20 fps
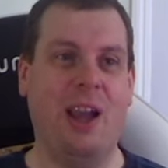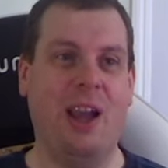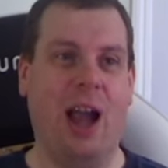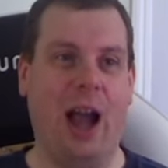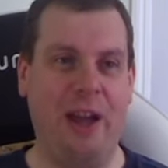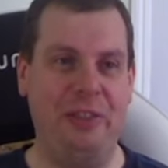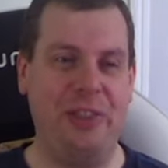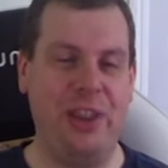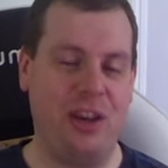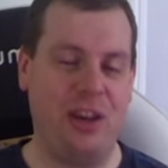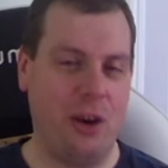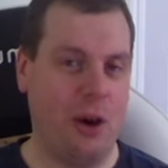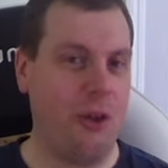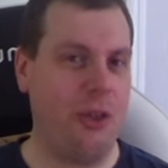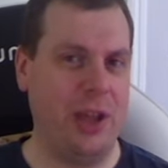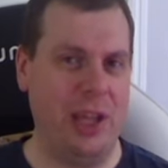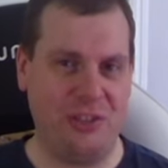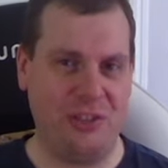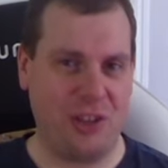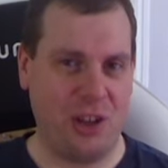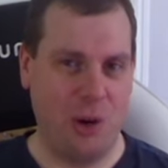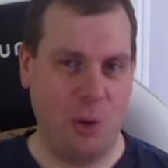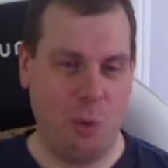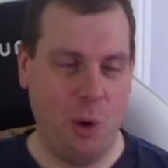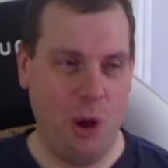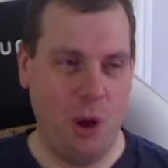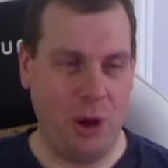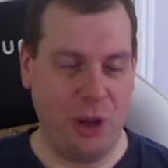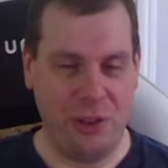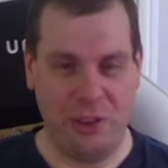and they know that it's going to
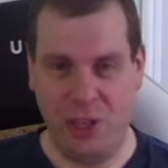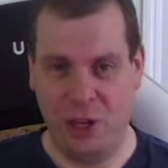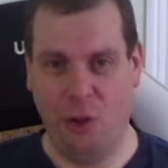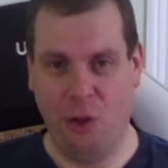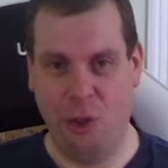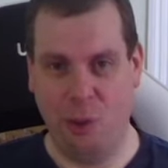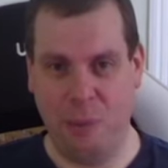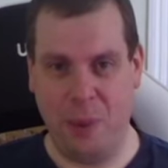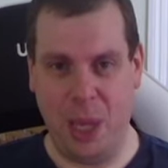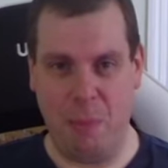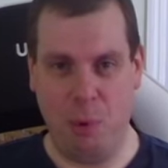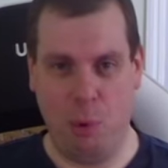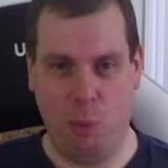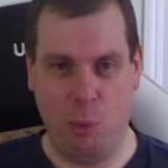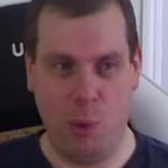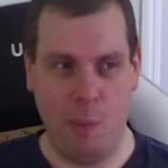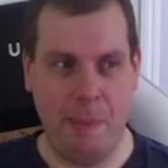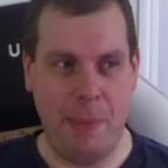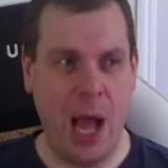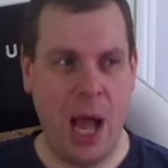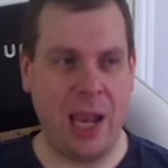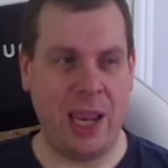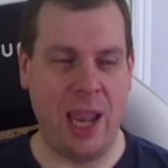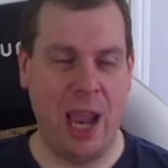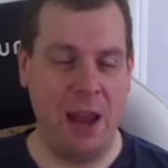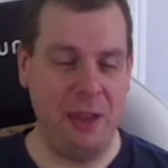work and they know that people will back it,